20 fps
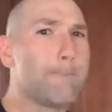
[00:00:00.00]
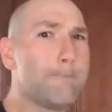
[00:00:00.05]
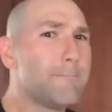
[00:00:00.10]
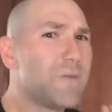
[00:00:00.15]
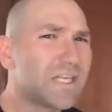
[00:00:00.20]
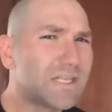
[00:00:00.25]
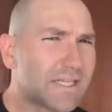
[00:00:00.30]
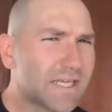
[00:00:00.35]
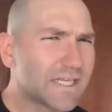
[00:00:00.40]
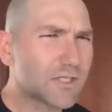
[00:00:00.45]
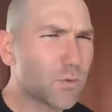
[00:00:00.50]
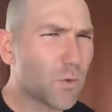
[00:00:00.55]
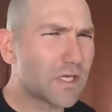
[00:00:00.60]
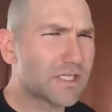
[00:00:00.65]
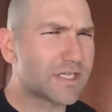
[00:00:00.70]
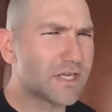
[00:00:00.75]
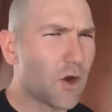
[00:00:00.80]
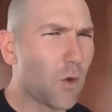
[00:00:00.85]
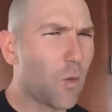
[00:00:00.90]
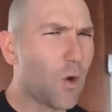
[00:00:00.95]
But this
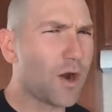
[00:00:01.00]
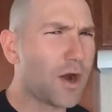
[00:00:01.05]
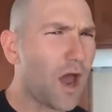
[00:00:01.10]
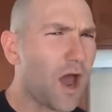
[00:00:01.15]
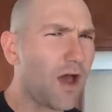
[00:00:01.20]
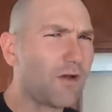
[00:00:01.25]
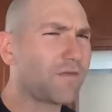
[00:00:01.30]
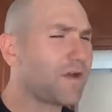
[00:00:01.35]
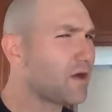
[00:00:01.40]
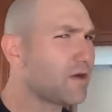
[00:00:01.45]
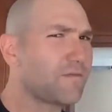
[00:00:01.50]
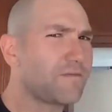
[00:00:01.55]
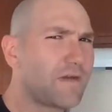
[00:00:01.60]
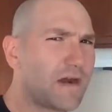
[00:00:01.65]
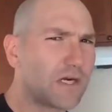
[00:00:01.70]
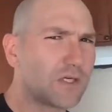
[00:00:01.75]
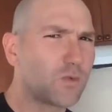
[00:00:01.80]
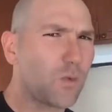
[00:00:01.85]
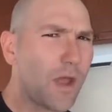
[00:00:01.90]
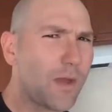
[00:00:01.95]
wasn't a one-off. Air
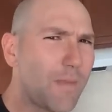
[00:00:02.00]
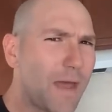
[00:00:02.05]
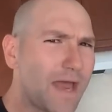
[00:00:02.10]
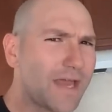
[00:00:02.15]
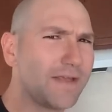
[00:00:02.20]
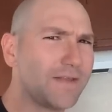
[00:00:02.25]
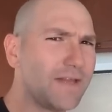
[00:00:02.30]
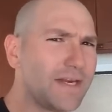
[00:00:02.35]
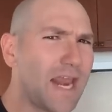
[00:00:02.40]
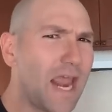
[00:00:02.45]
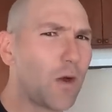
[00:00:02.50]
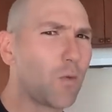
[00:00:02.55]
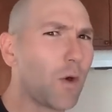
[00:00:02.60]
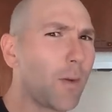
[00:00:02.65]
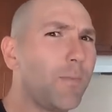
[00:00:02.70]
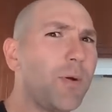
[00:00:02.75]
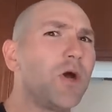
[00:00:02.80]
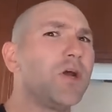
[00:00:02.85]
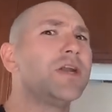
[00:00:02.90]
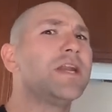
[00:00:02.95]
defenders way back in the day were
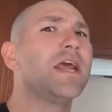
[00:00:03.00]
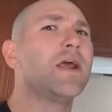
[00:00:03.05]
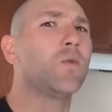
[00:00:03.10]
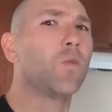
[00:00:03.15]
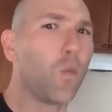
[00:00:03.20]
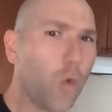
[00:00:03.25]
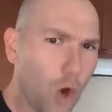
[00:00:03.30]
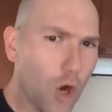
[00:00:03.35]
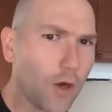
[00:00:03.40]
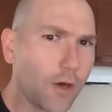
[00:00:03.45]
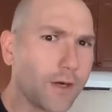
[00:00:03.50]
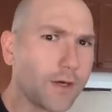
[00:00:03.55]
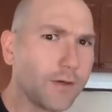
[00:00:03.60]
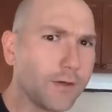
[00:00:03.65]
putting in work.